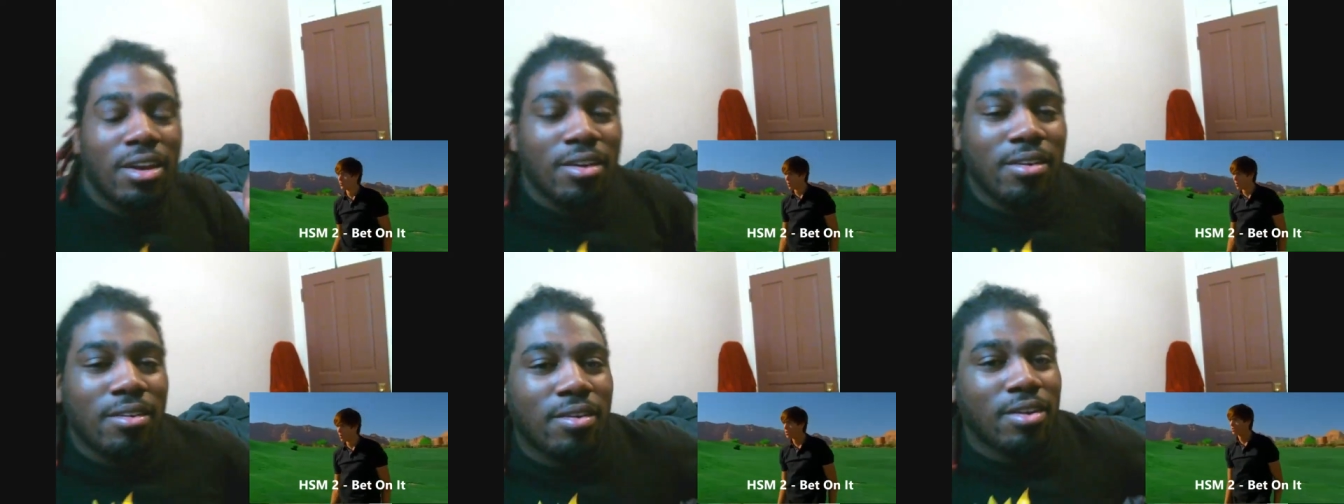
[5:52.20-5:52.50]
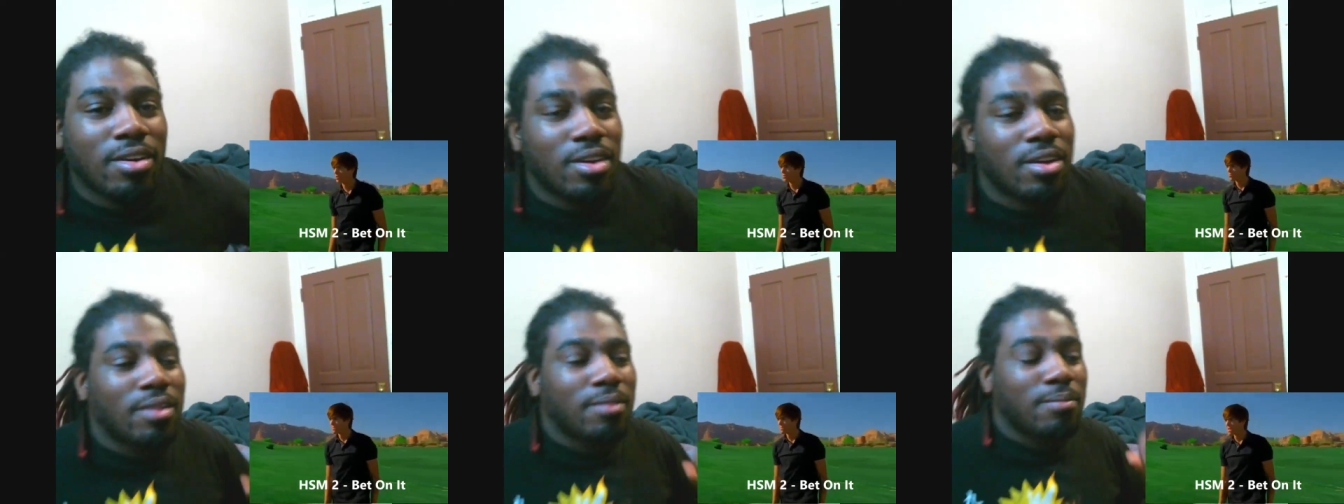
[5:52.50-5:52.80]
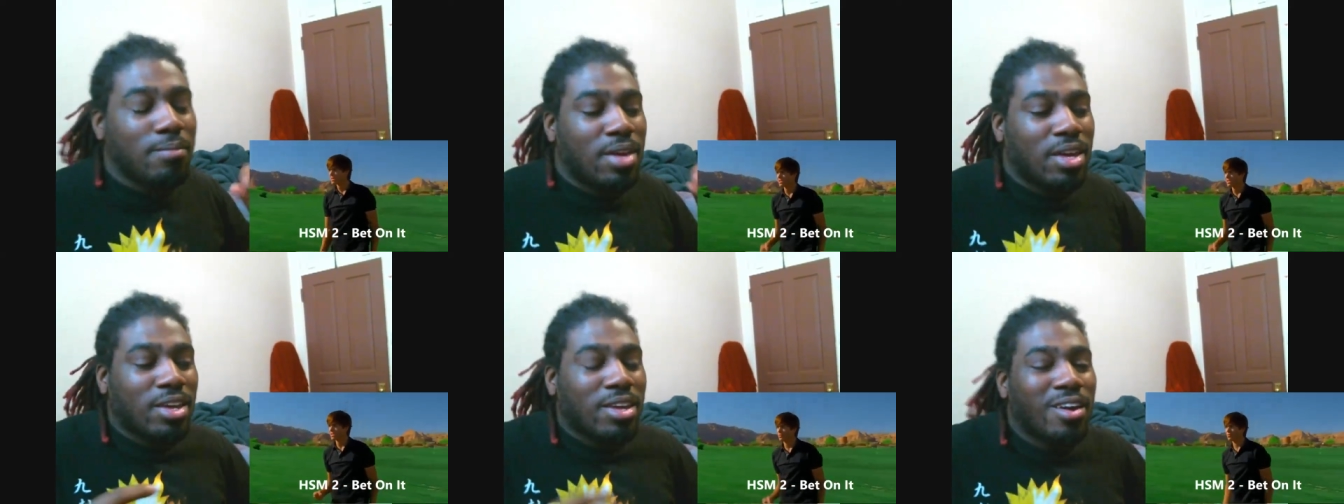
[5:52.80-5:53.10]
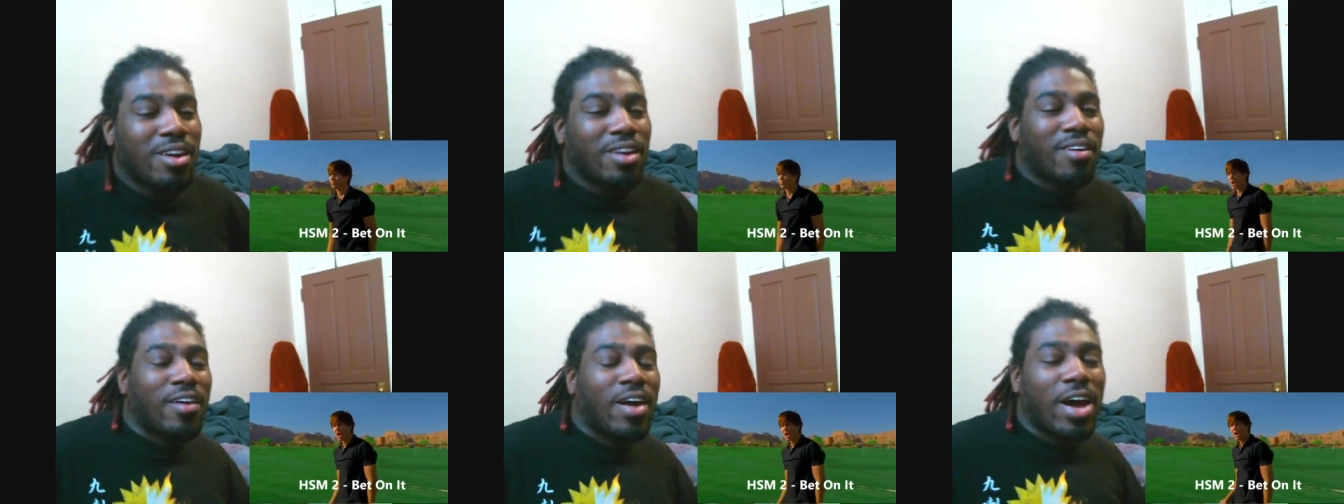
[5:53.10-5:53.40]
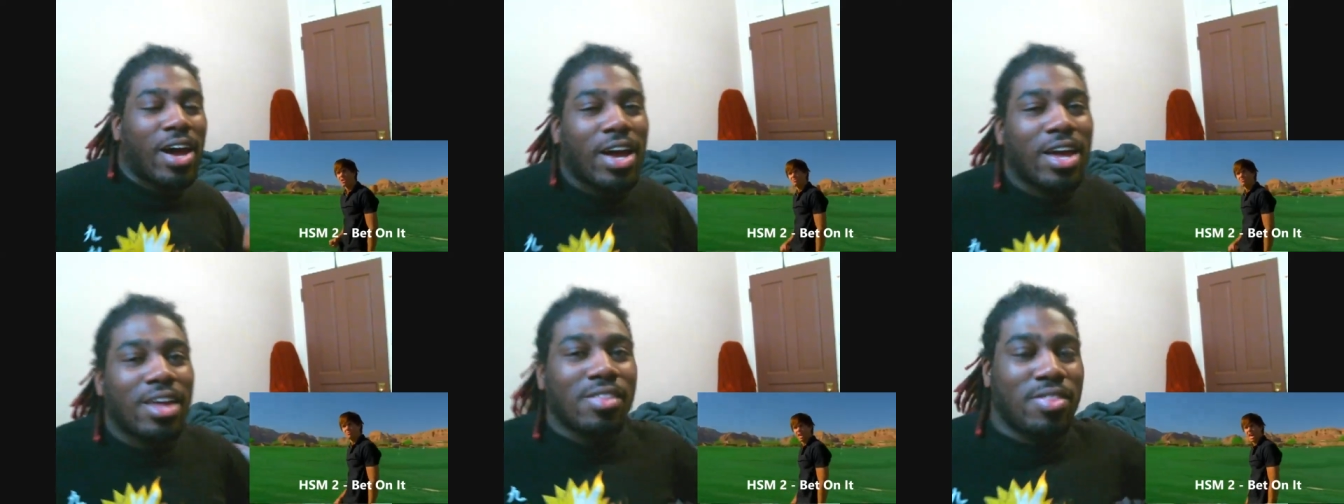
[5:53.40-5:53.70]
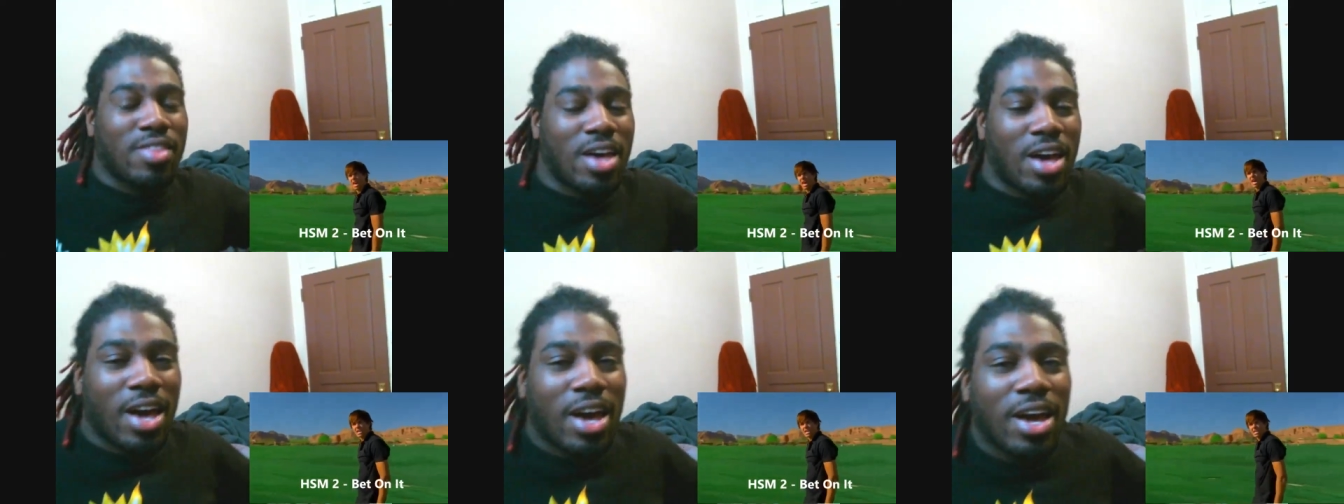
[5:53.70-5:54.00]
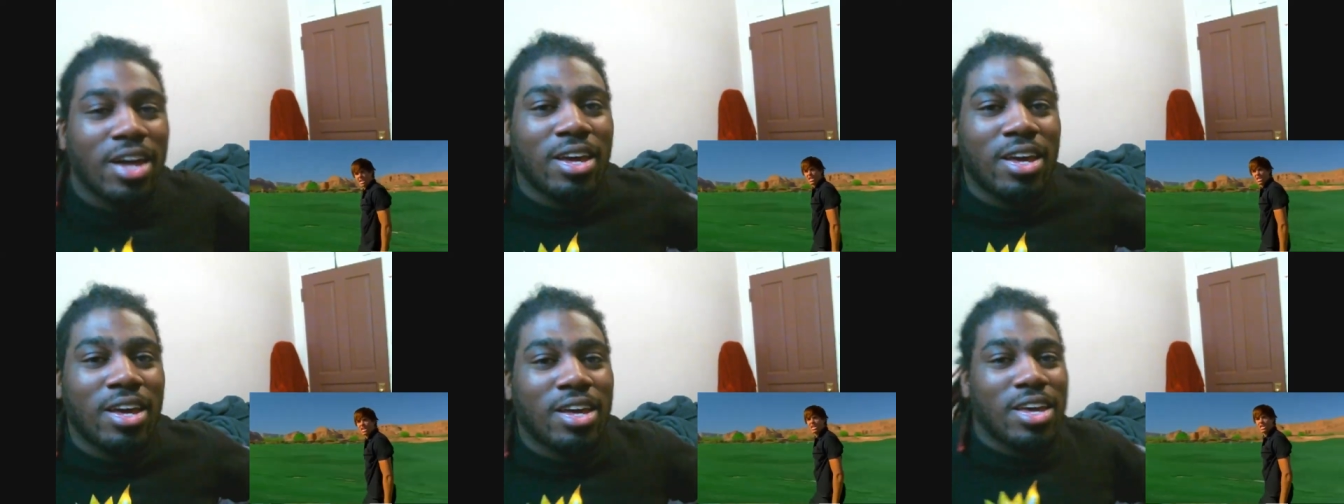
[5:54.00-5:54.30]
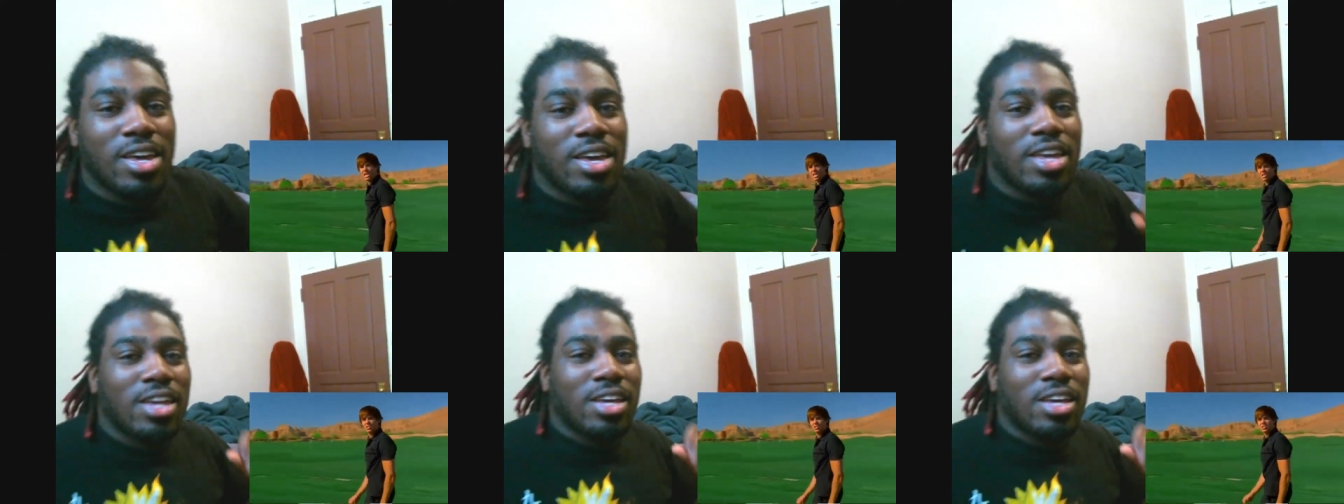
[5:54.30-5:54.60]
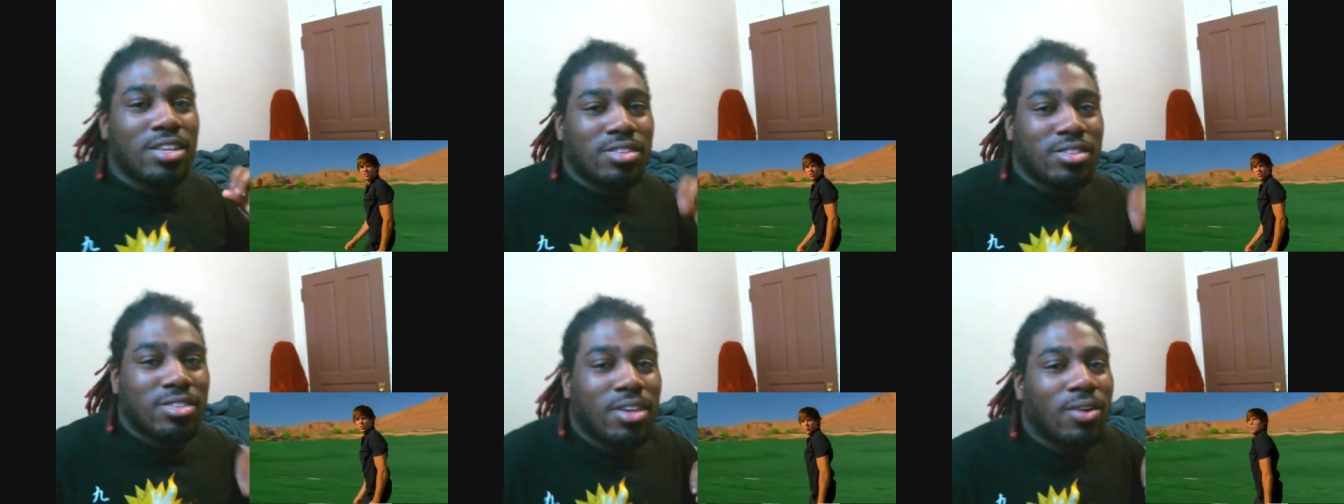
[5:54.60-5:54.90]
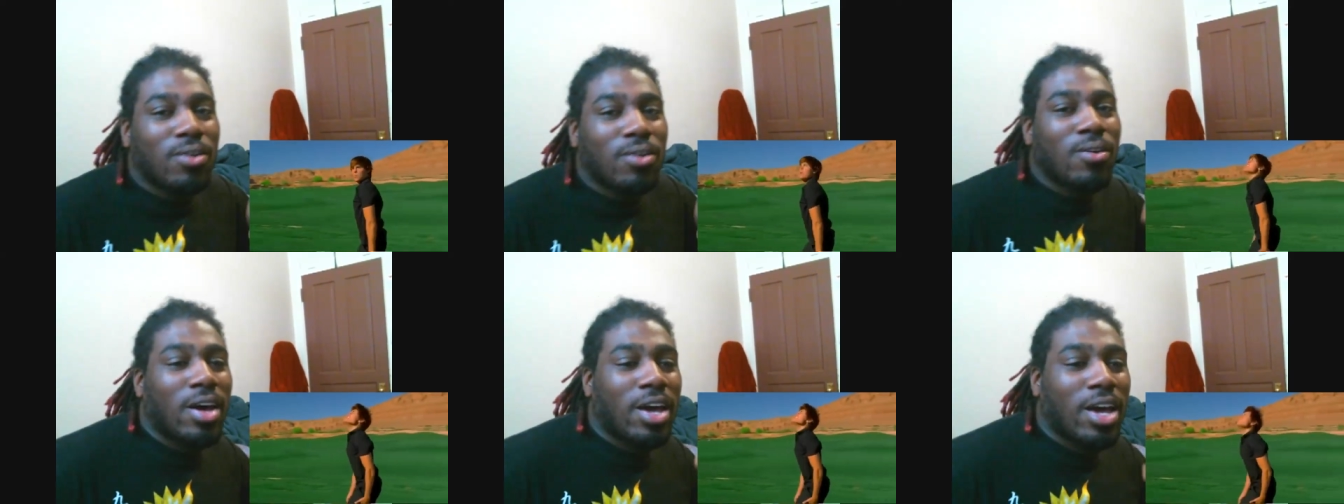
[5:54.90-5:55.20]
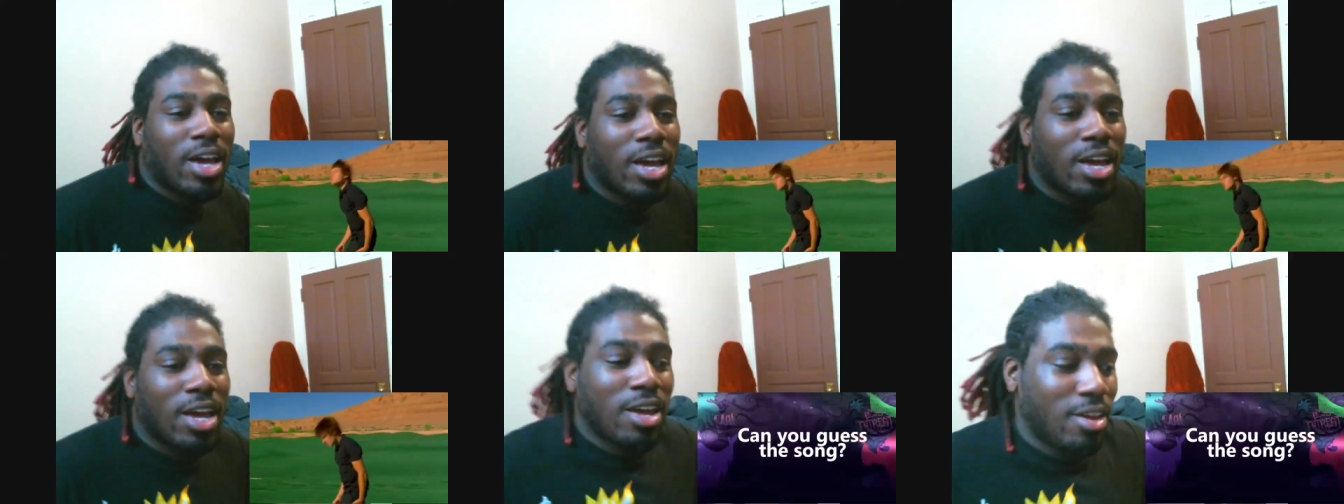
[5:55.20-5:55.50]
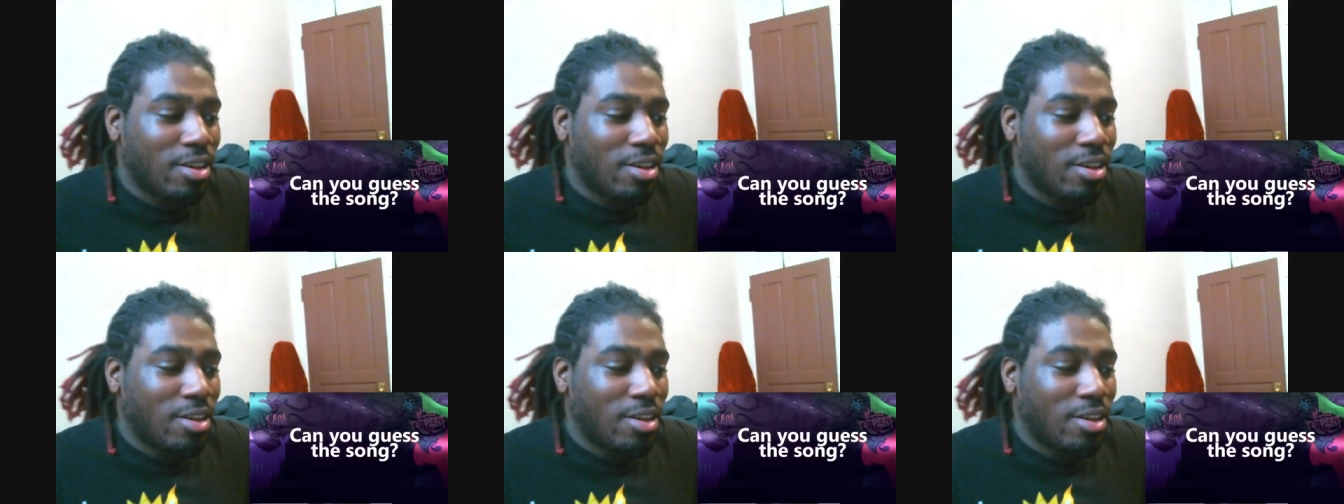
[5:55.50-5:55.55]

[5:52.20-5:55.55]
I wanna make it right. That is the way.